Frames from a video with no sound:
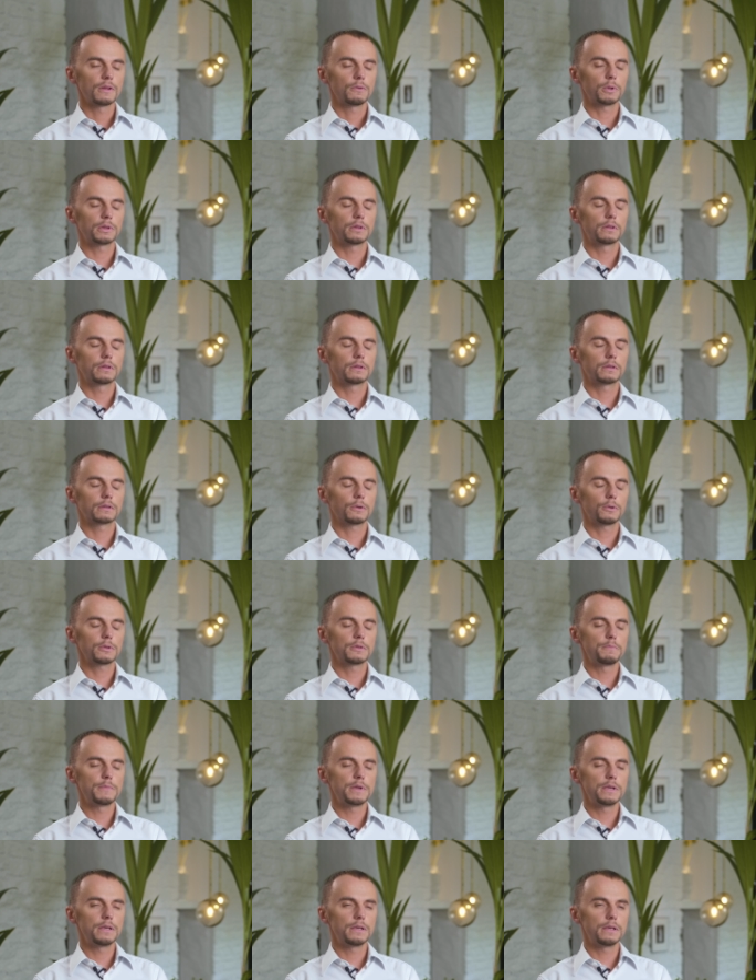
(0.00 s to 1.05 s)
What
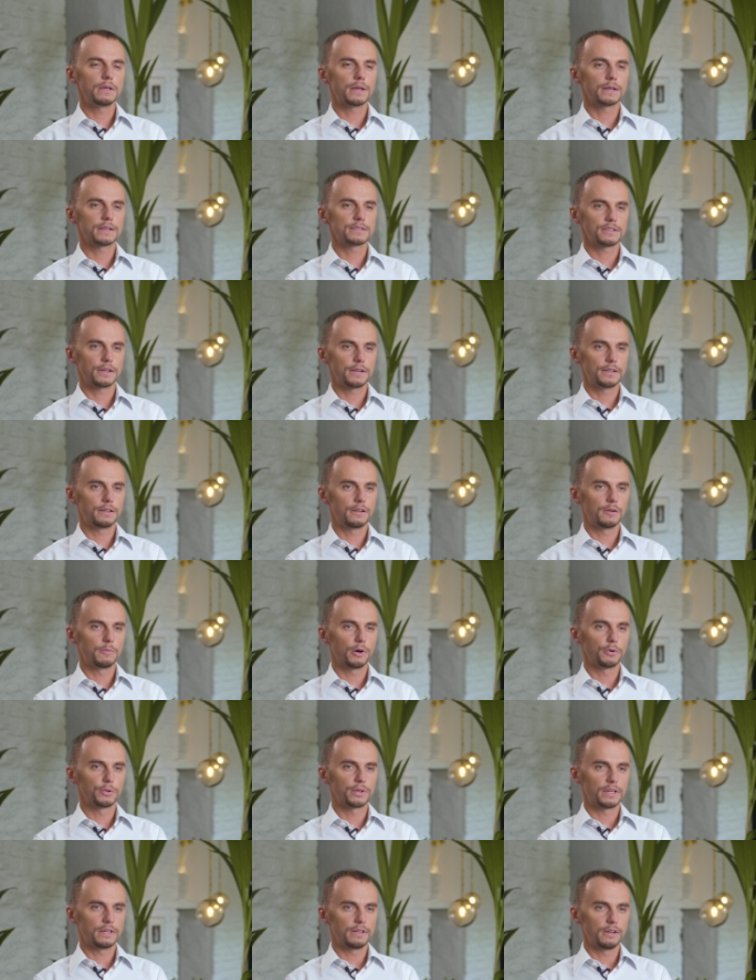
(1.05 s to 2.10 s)
got me excited
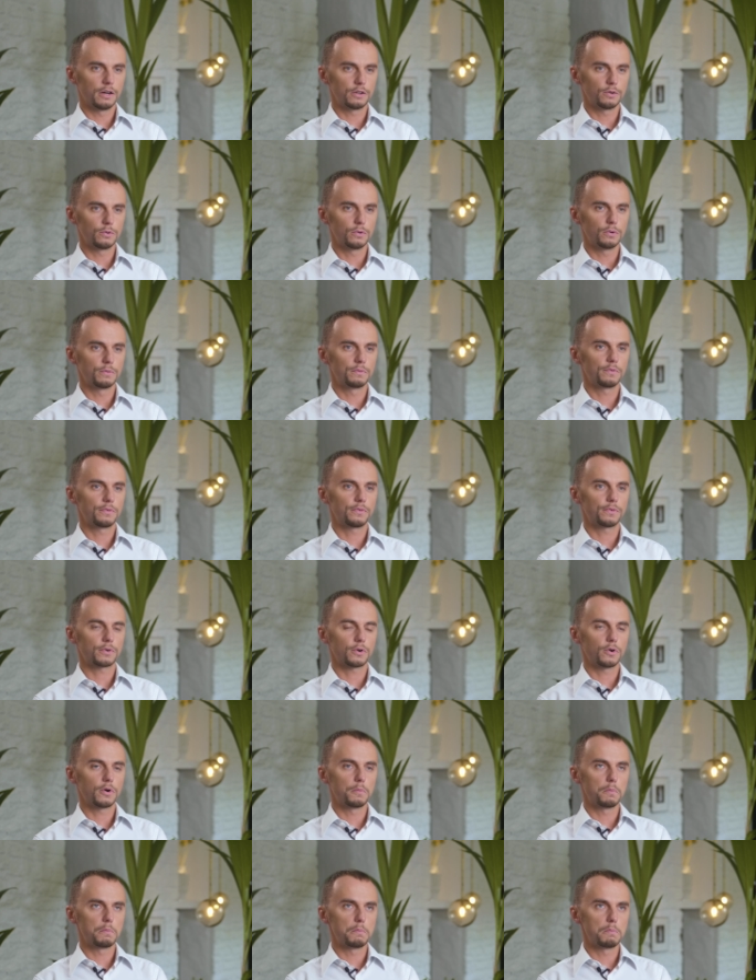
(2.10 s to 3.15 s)
about Yanu
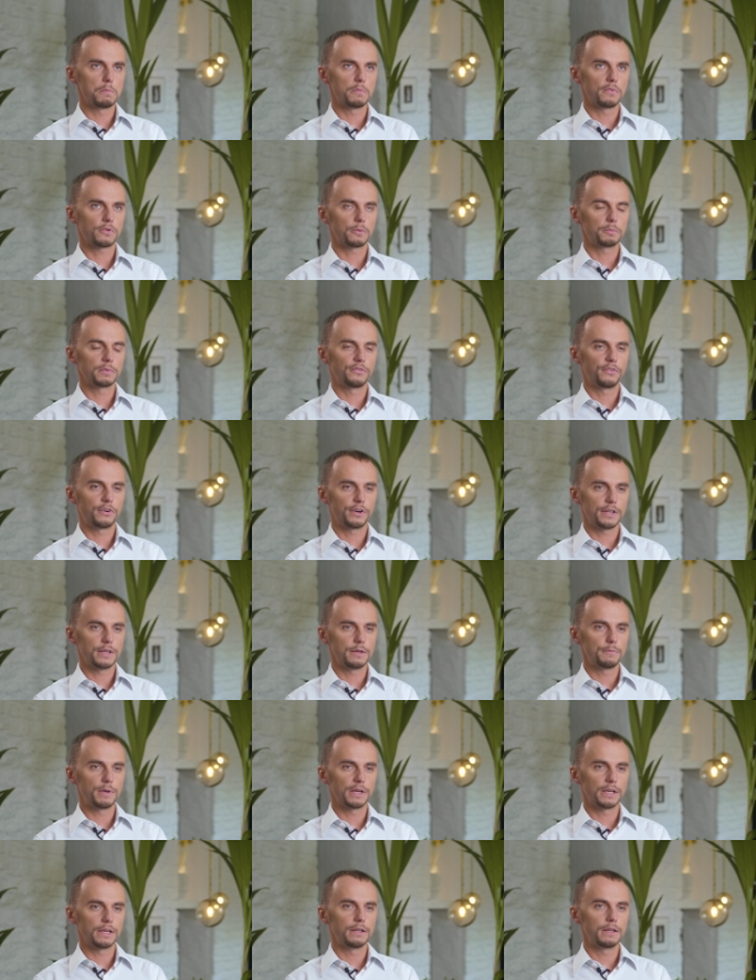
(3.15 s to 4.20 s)
from the
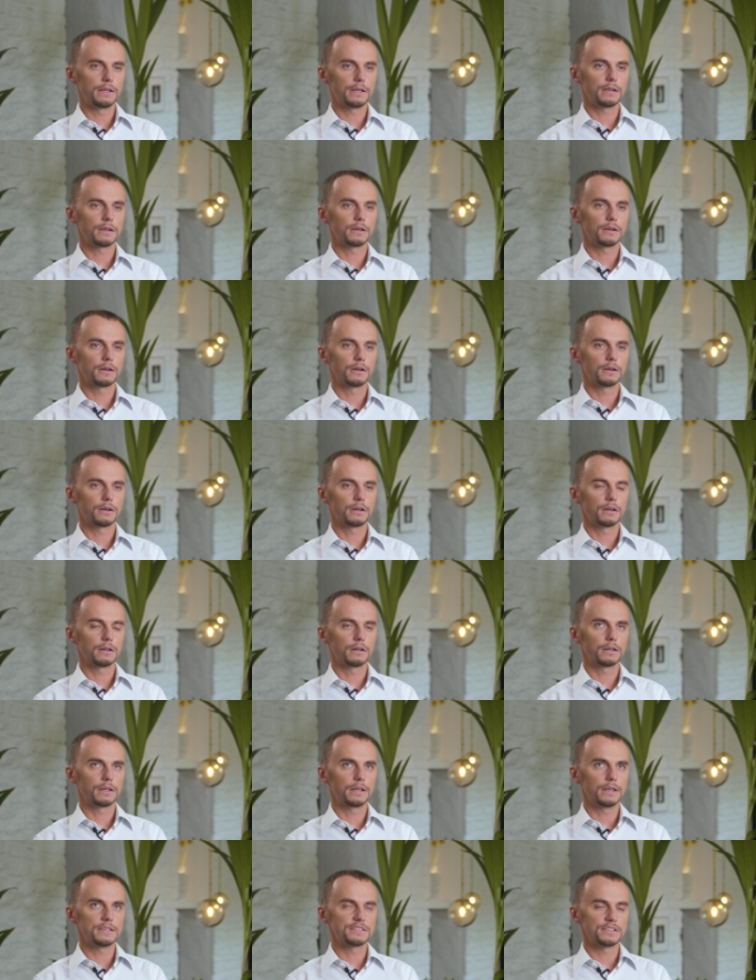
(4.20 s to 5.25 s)
very beginning
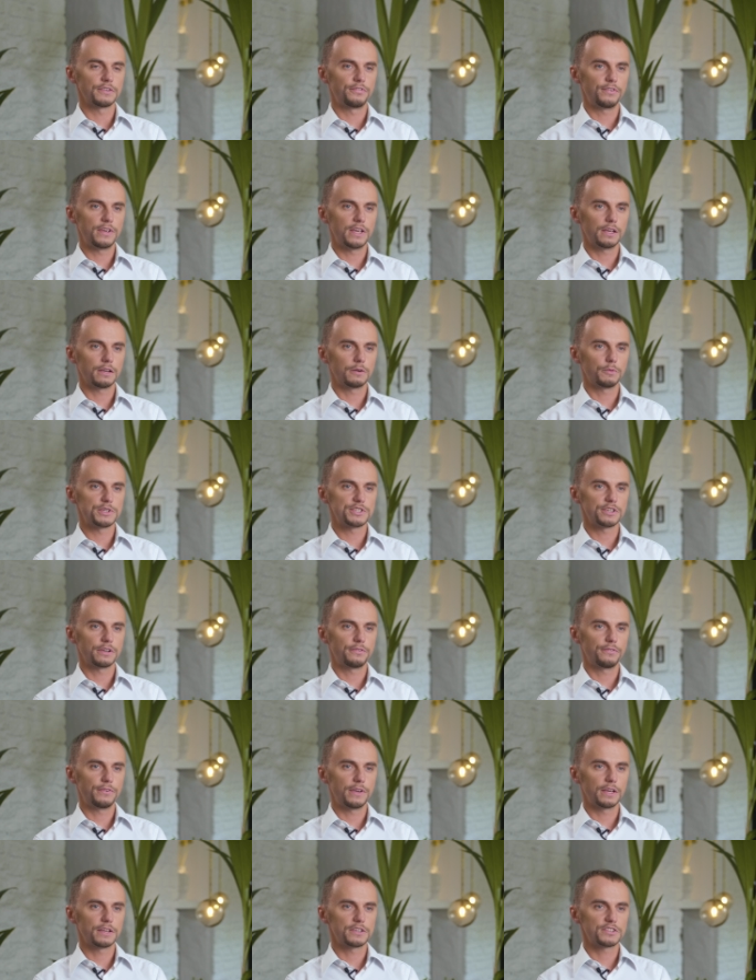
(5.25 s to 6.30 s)
is a thing which I
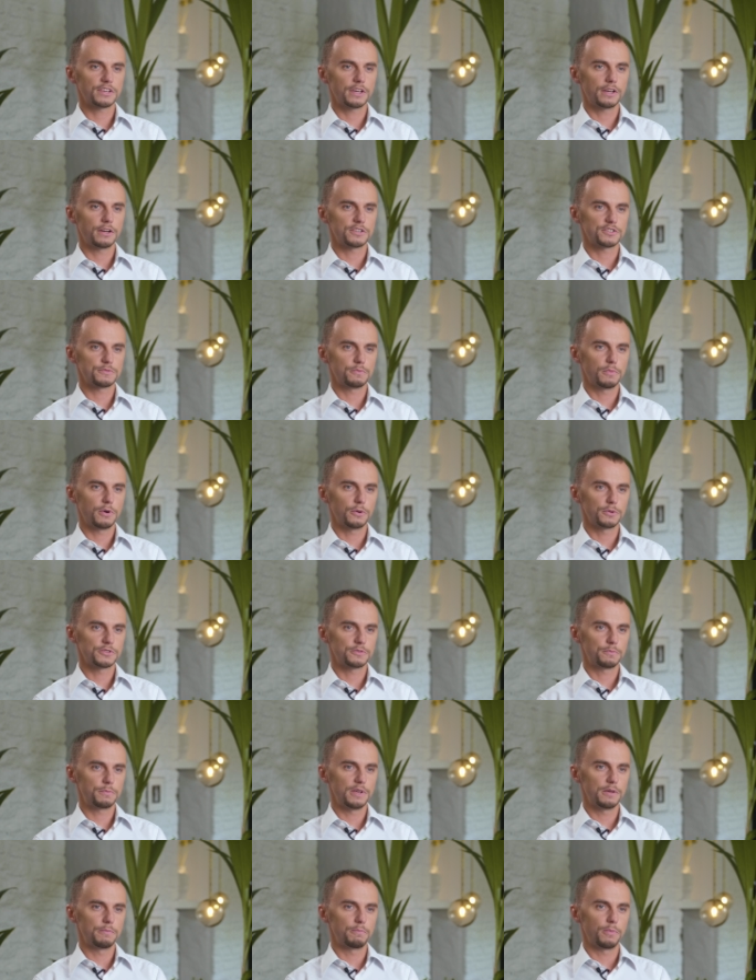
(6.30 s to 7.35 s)
think scares
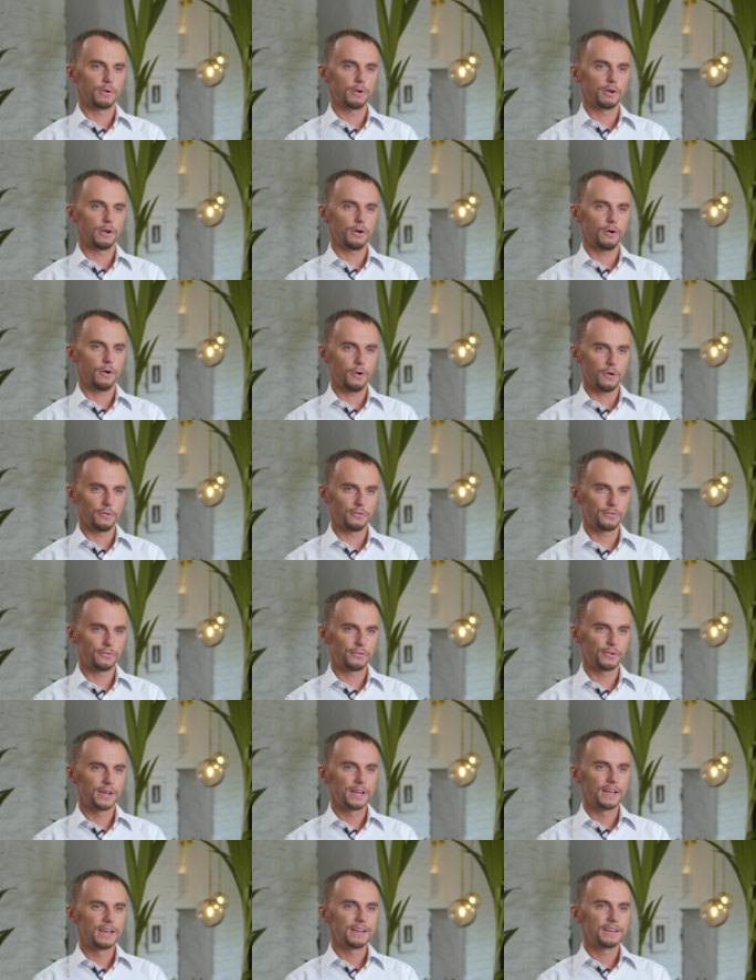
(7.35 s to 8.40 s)
most people off,
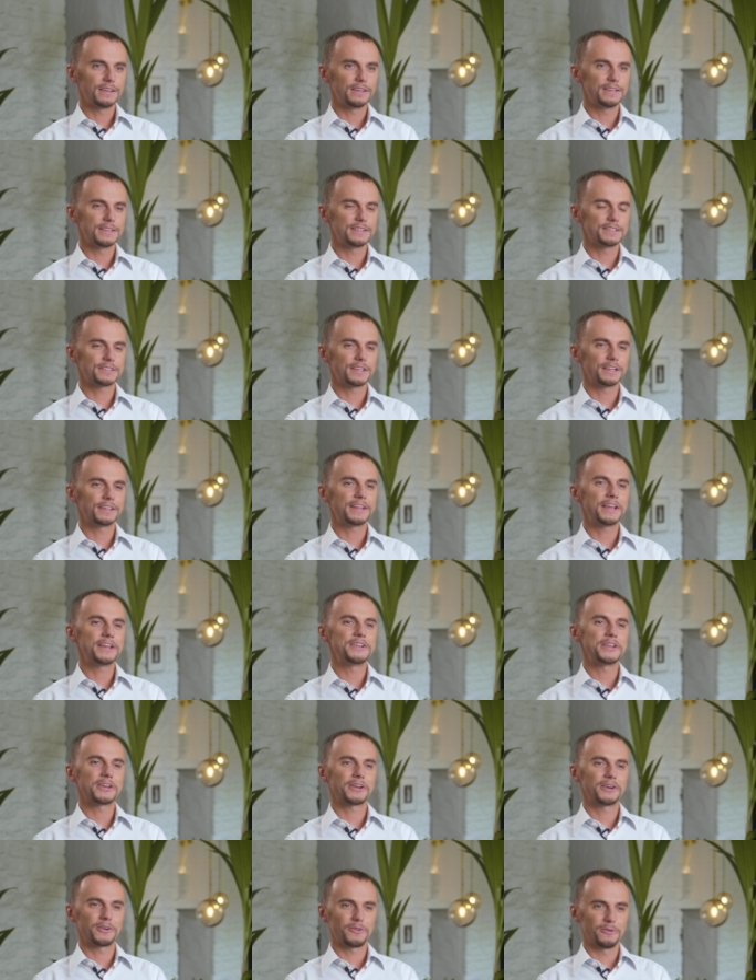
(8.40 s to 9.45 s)
is the
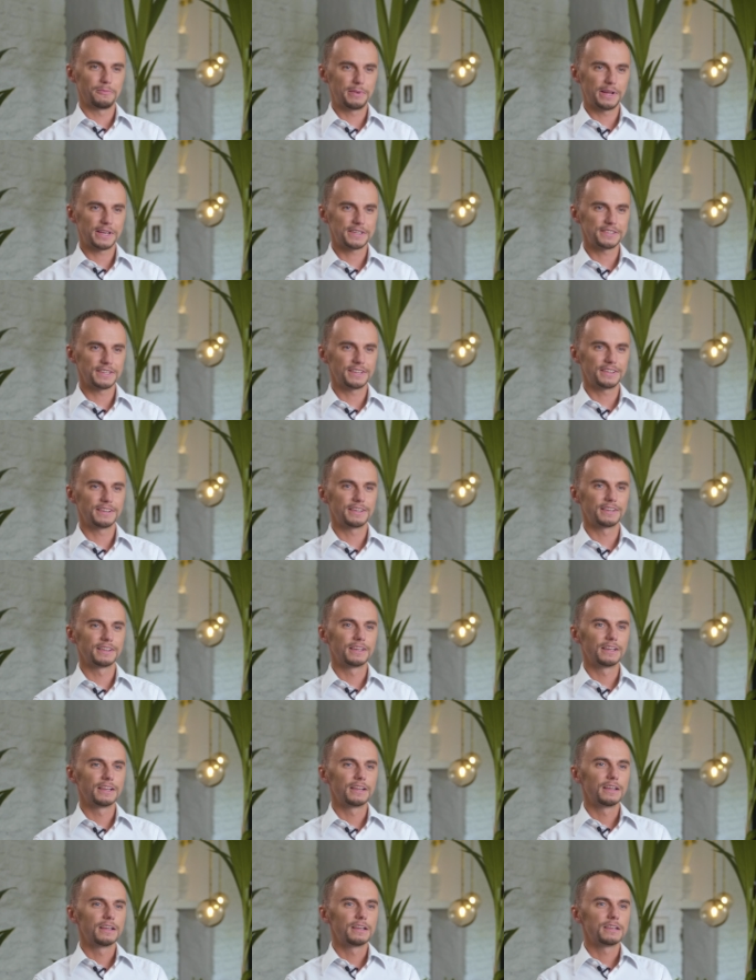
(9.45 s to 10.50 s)
technical complexity.
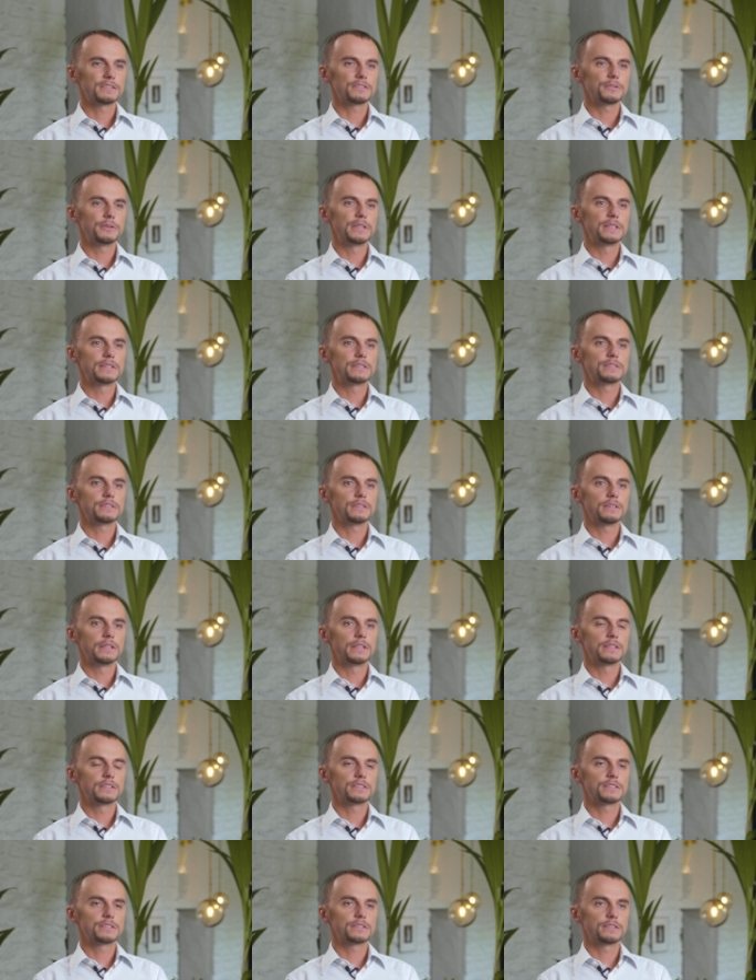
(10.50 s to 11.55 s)
So
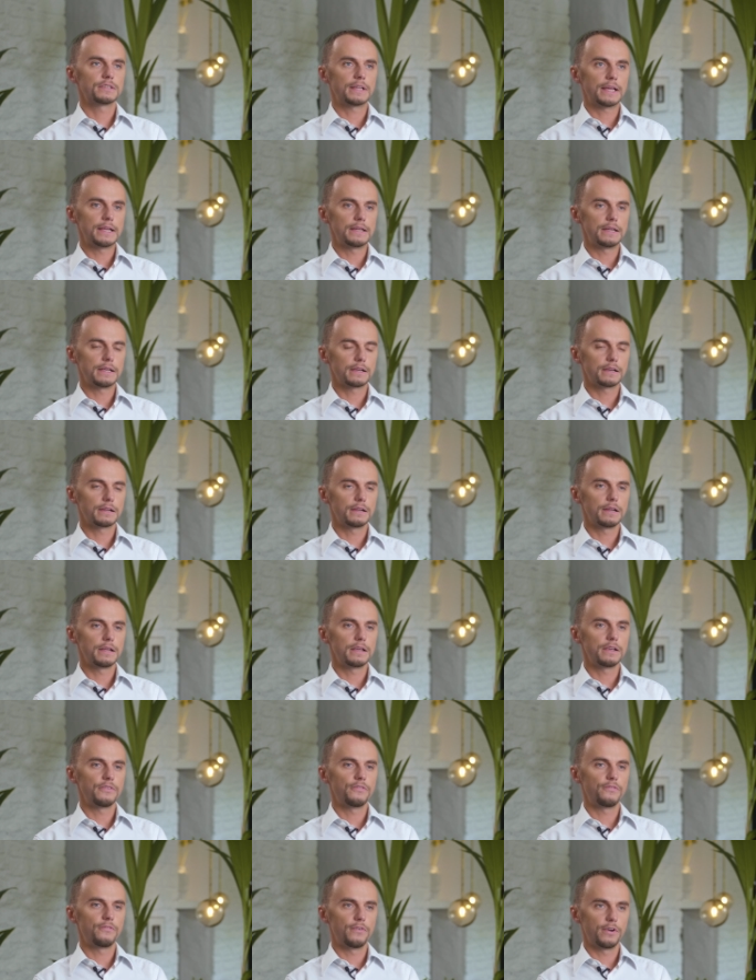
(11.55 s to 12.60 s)
it's
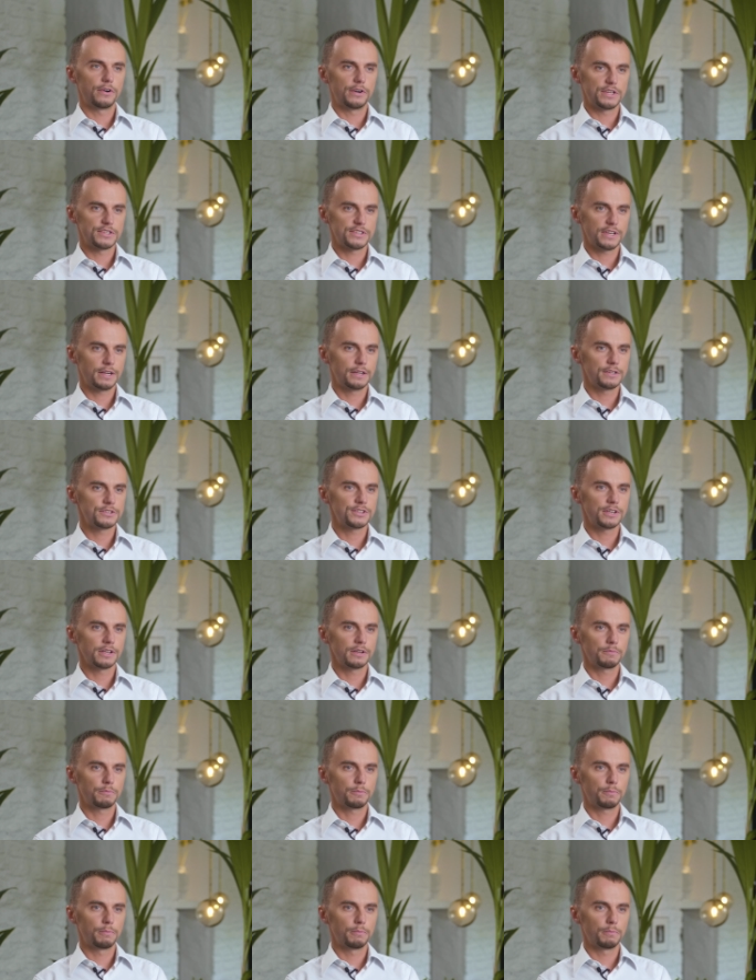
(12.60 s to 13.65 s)
technically very
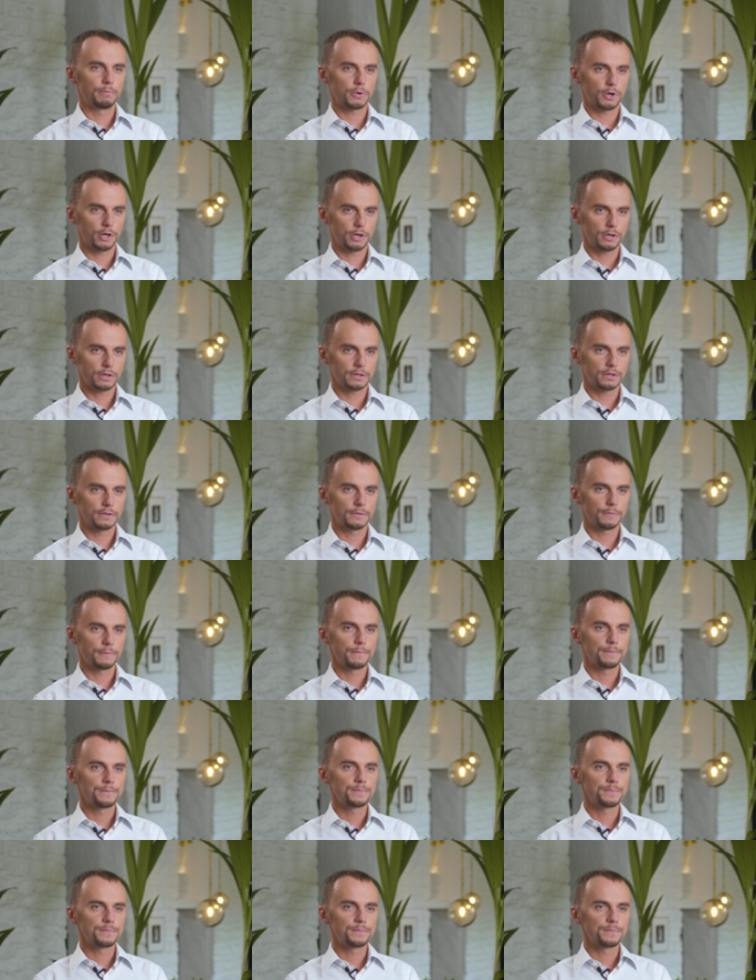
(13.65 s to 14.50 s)
challenging product.